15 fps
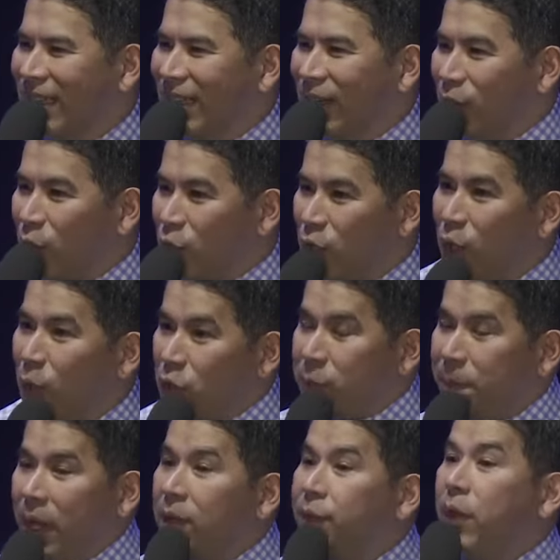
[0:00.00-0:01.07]
Because, you know, if,
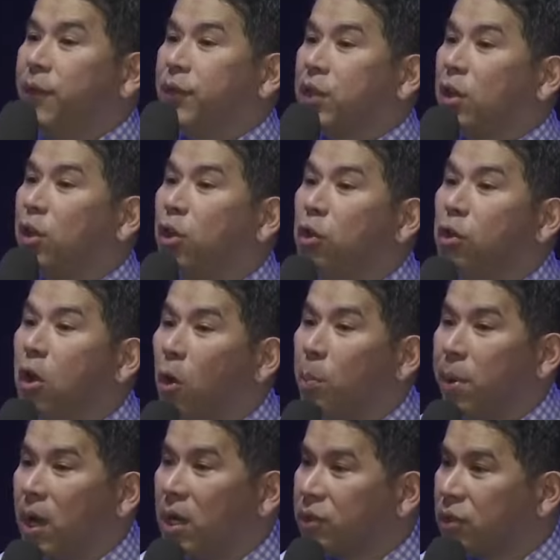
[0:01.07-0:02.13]
if it's a Hugo
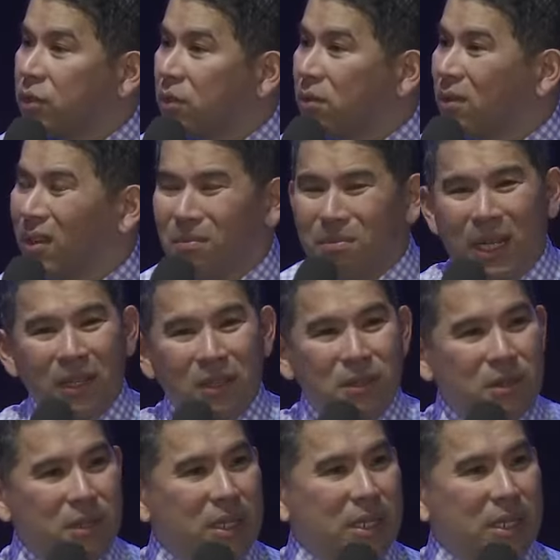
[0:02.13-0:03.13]
Boss suit, oh my Lord,